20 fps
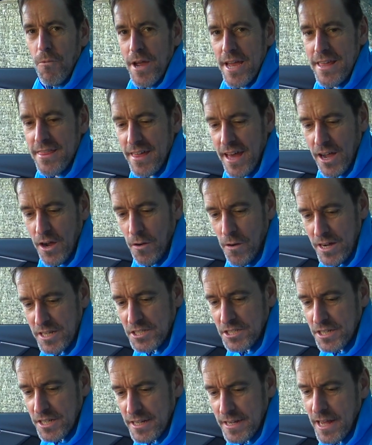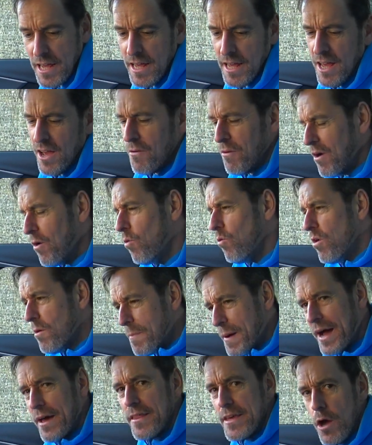with a question all
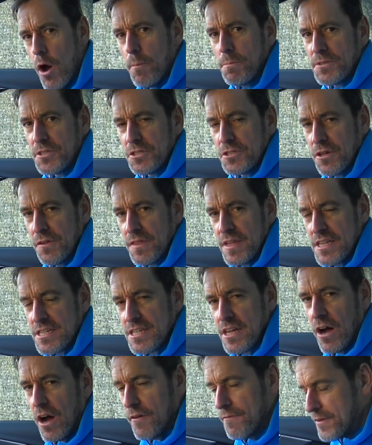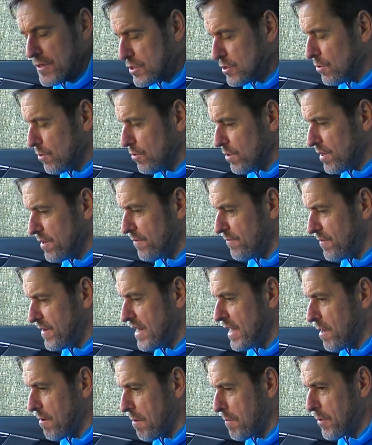about the options on this car. If you saw the
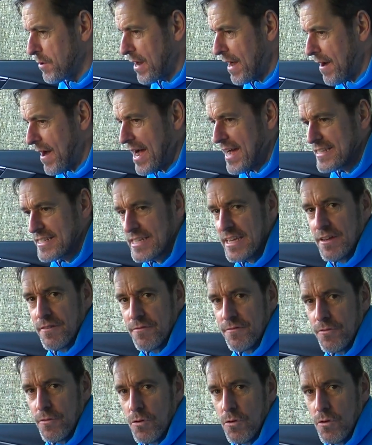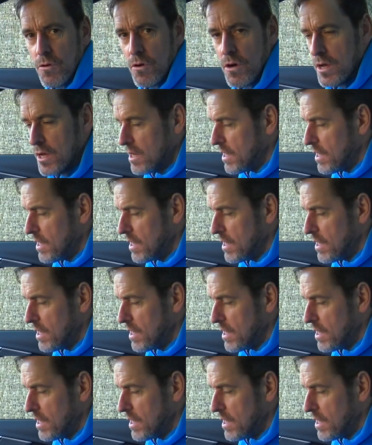video I put out asking for